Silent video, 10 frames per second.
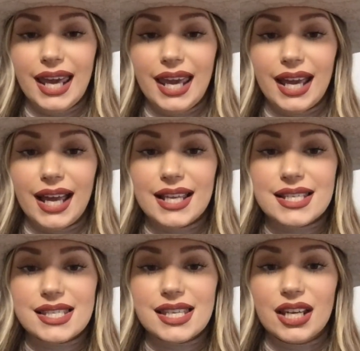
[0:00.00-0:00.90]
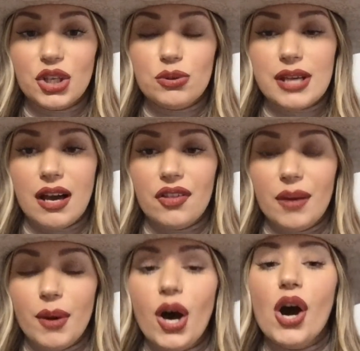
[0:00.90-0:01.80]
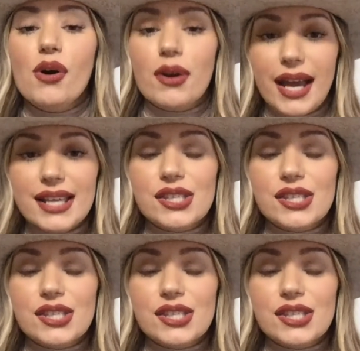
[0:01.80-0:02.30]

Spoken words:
And you tell them, oh, okay,